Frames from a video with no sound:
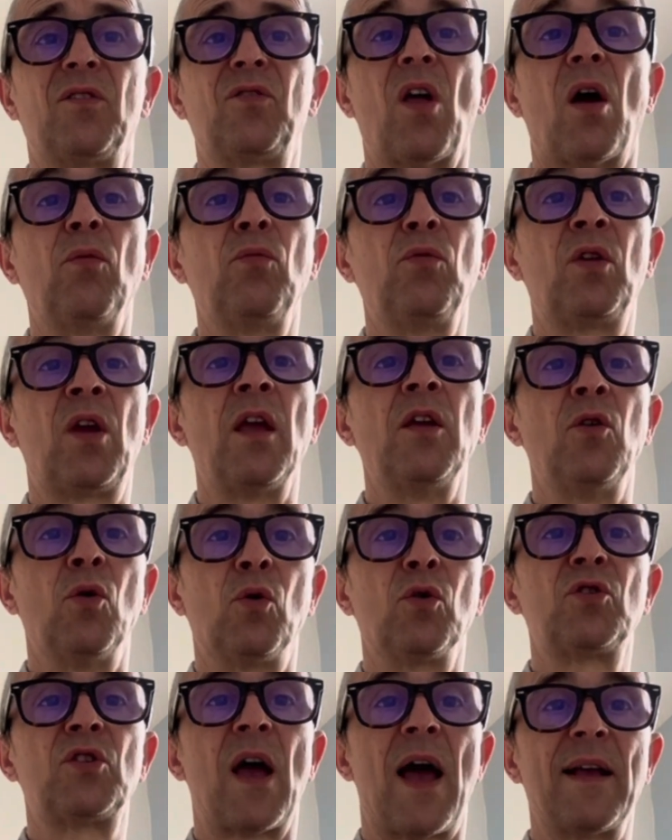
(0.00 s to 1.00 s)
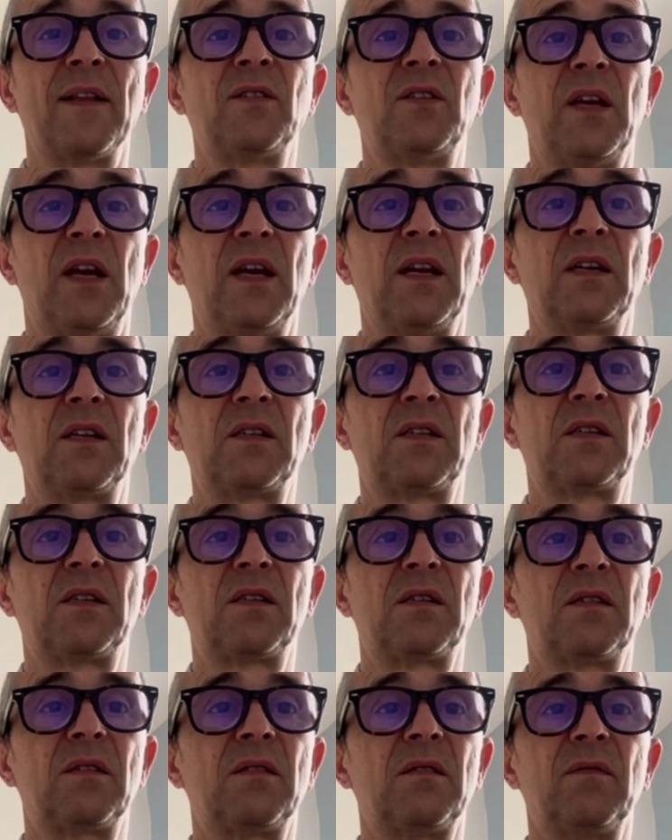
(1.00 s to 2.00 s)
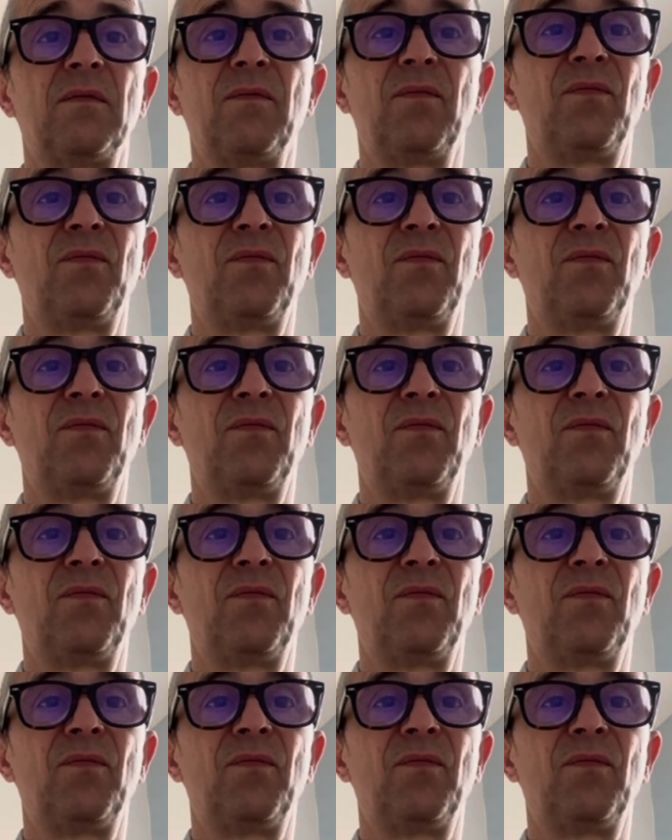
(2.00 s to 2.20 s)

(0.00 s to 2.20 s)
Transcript: don't get your tactics.